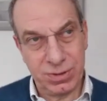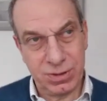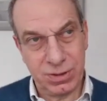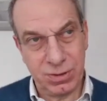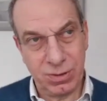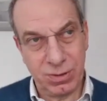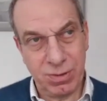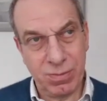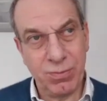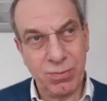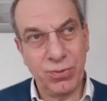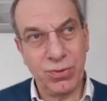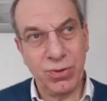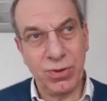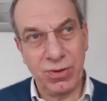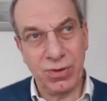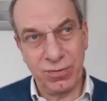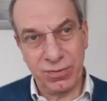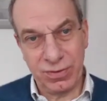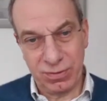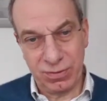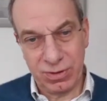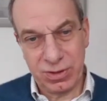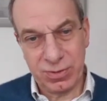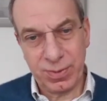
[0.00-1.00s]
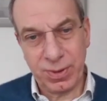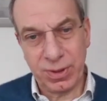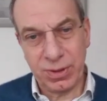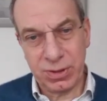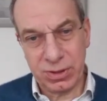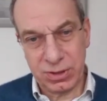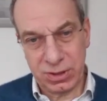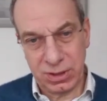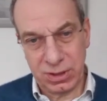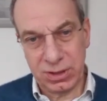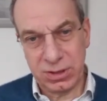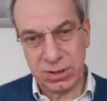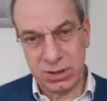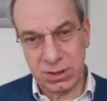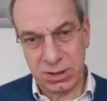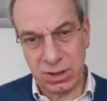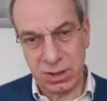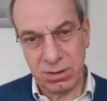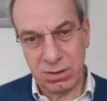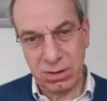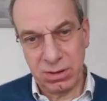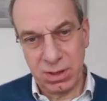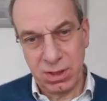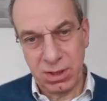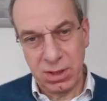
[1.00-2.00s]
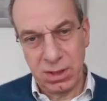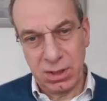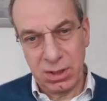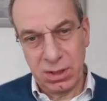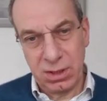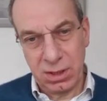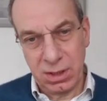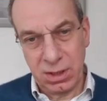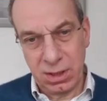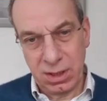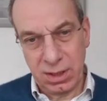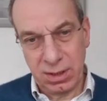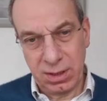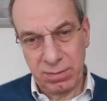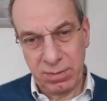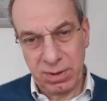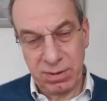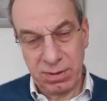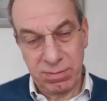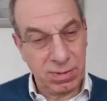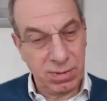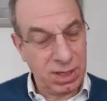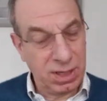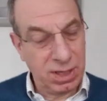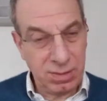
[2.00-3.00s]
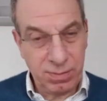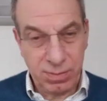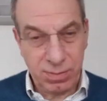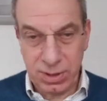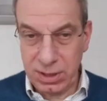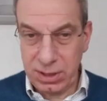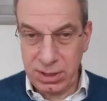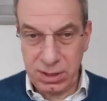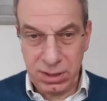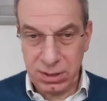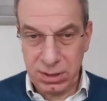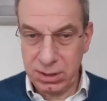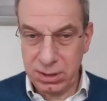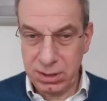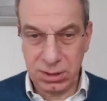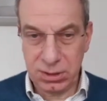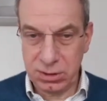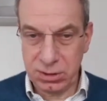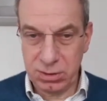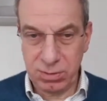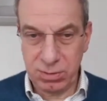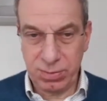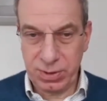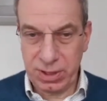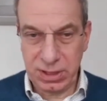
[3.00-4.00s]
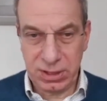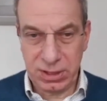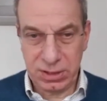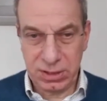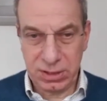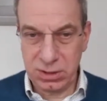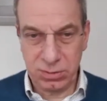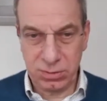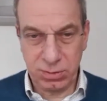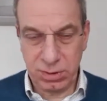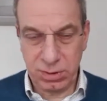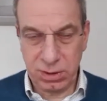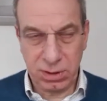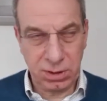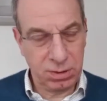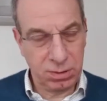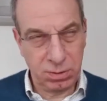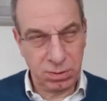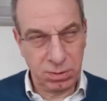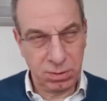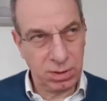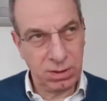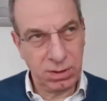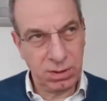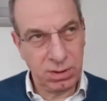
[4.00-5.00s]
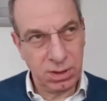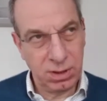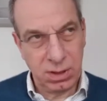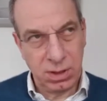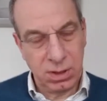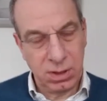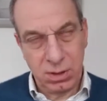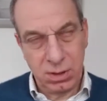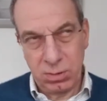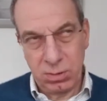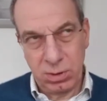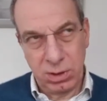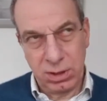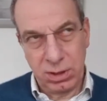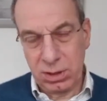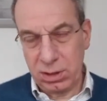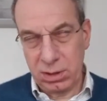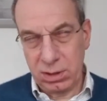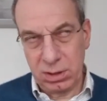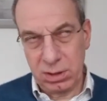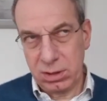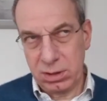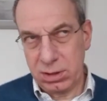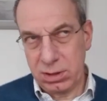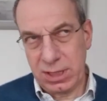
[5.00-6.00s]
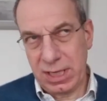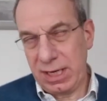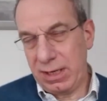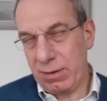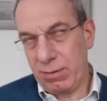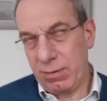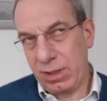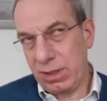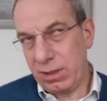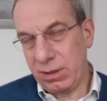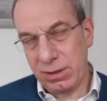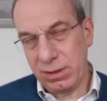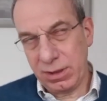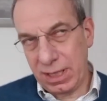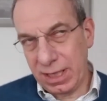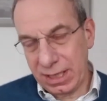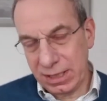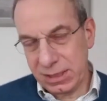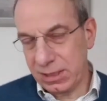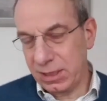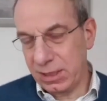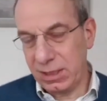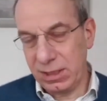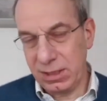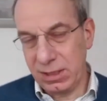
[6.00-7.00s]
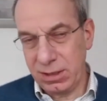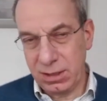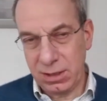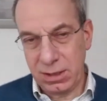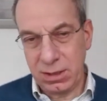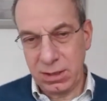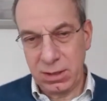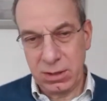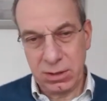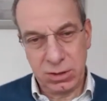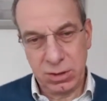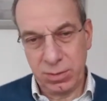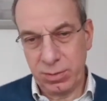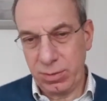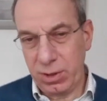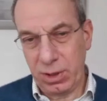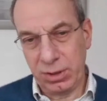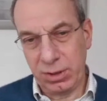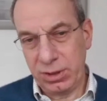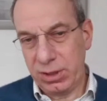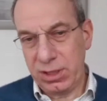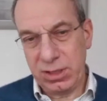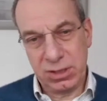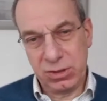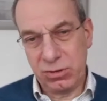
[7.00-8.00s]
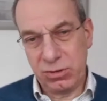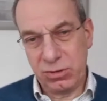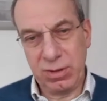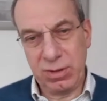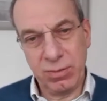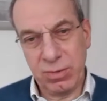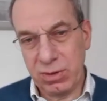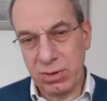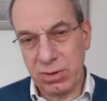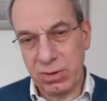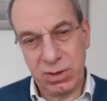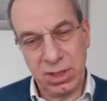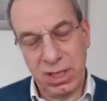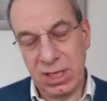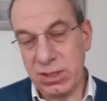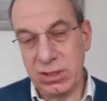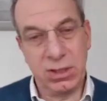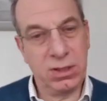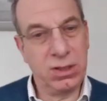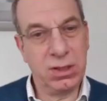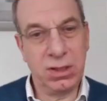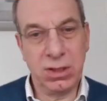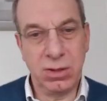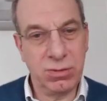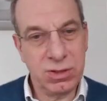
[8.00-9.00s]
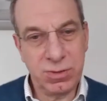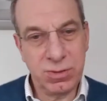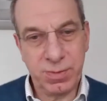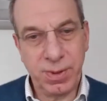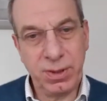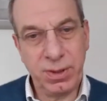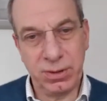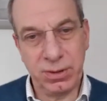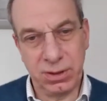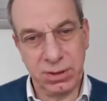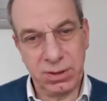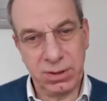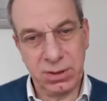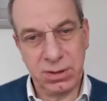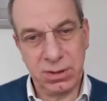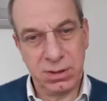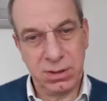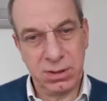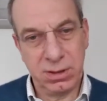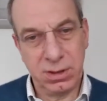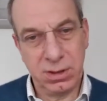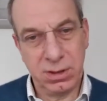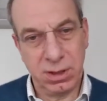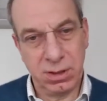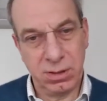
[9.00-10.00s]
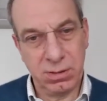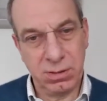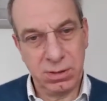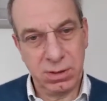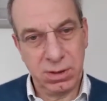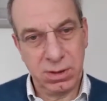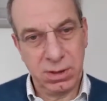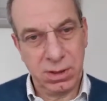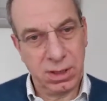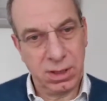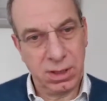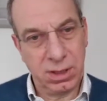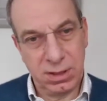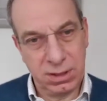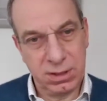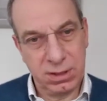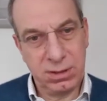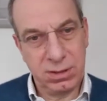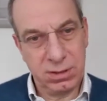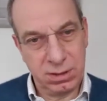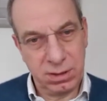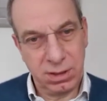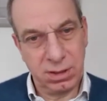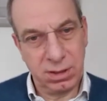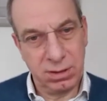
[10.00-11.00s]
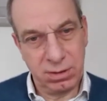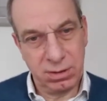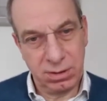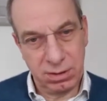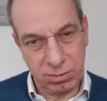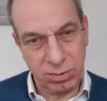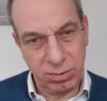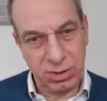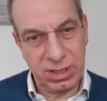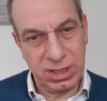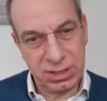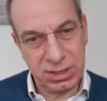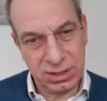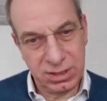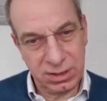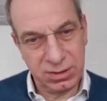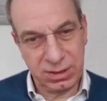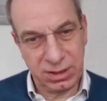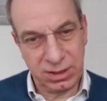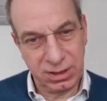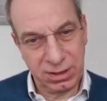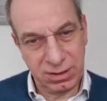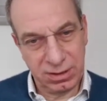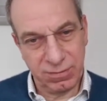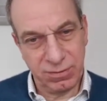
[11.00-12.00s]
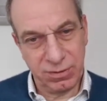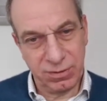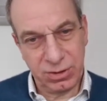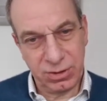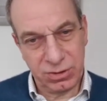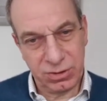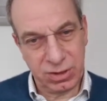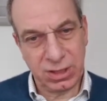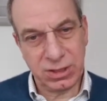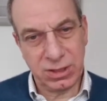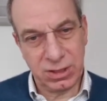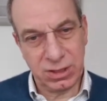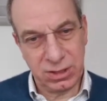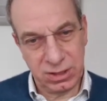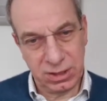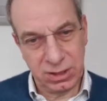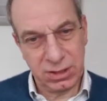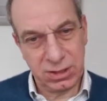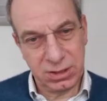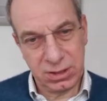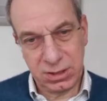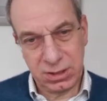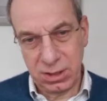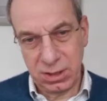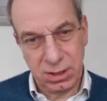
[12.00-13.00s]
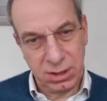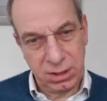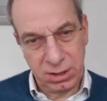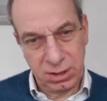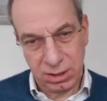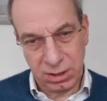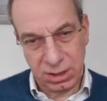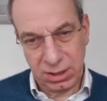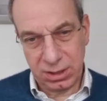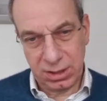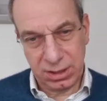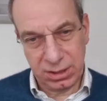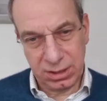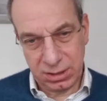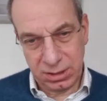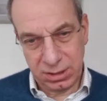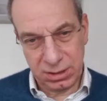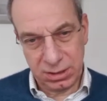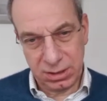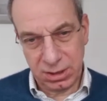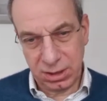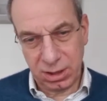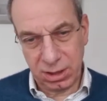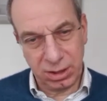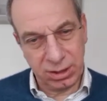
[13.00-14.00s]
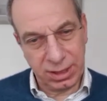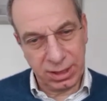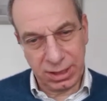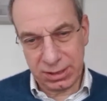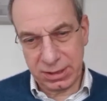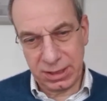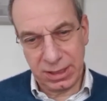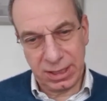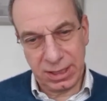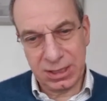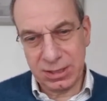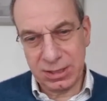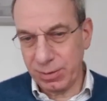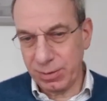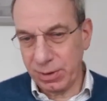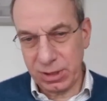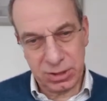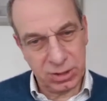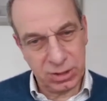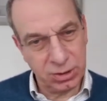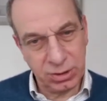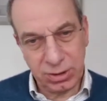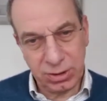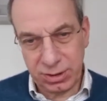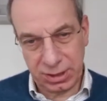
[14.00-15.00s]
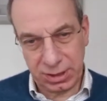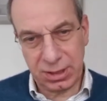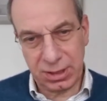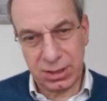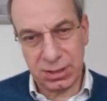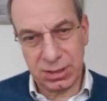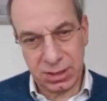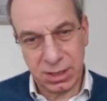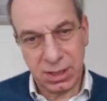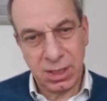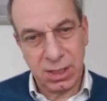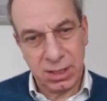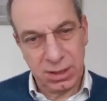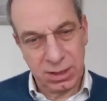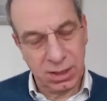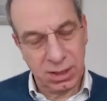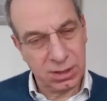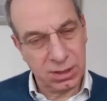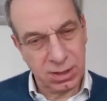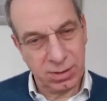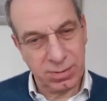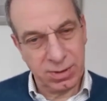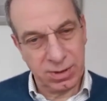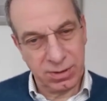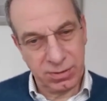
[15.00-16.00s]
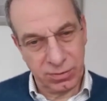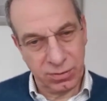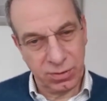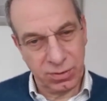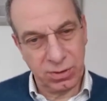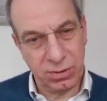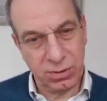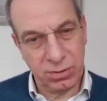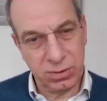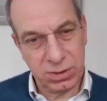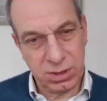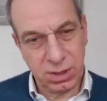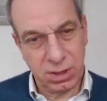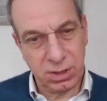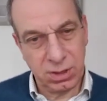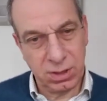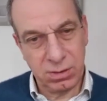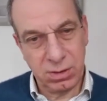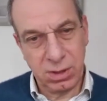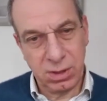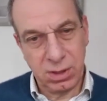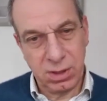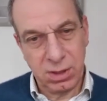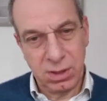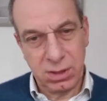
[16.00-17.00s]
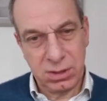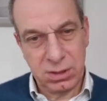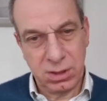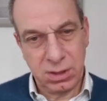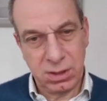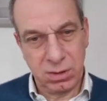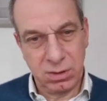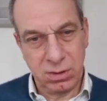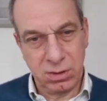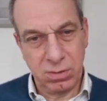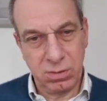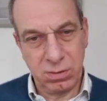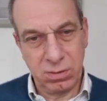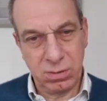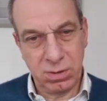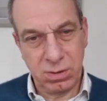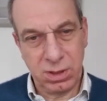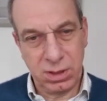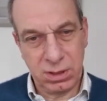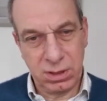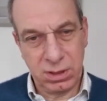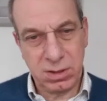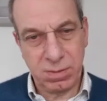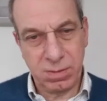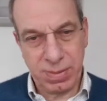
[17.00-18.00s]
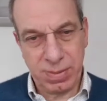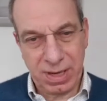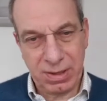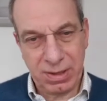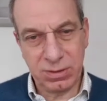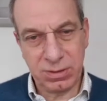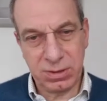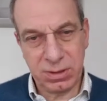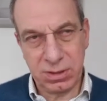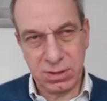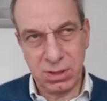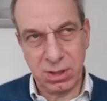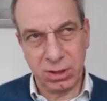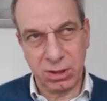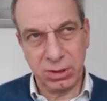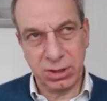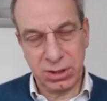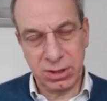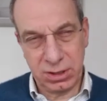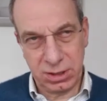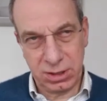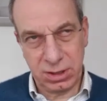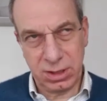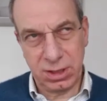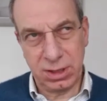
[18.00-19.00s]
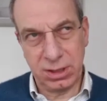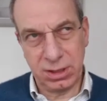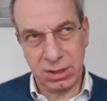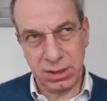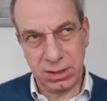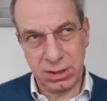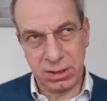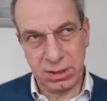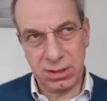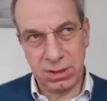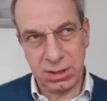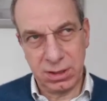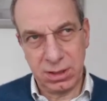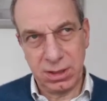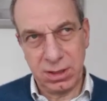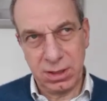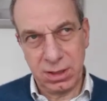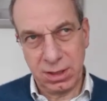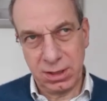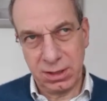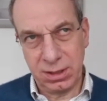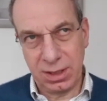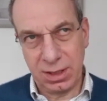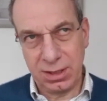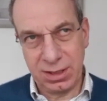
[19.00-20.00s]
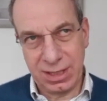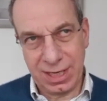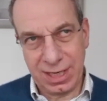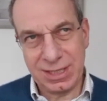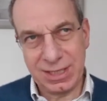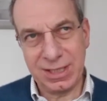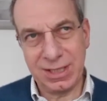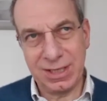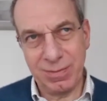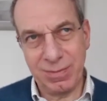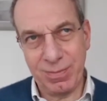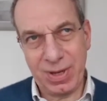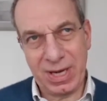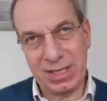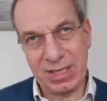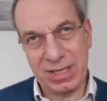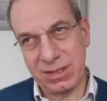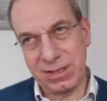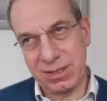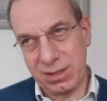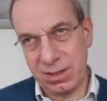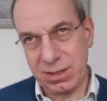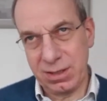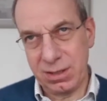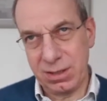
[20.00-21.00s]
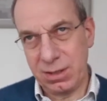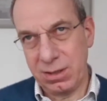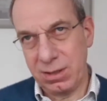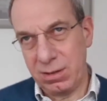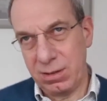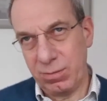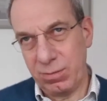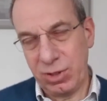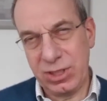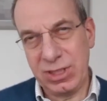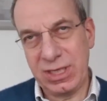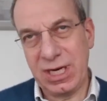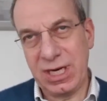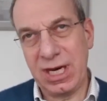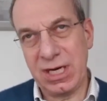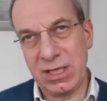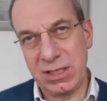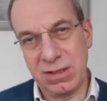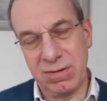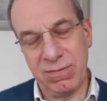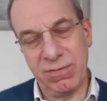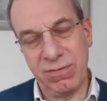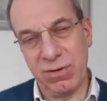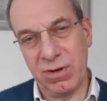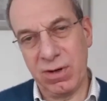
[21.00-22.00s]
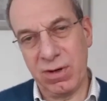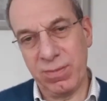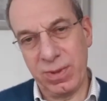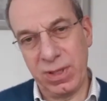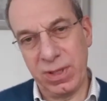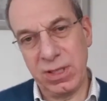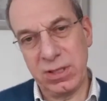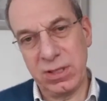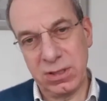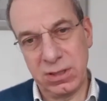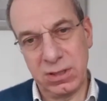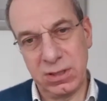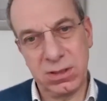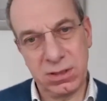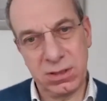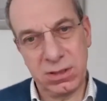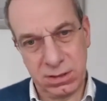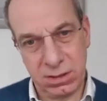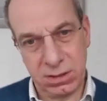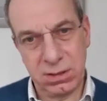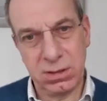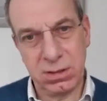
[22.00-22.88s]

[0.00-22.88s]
improve the responses. So it may be that some patients we say, well, actually, somebody on this treatment isn't going to respond, you know, and we need to think of other strategies. You know, that there's the long-acting antibodies and other things that are coming through. So it's about knowledge and then getting the best protection for our patients.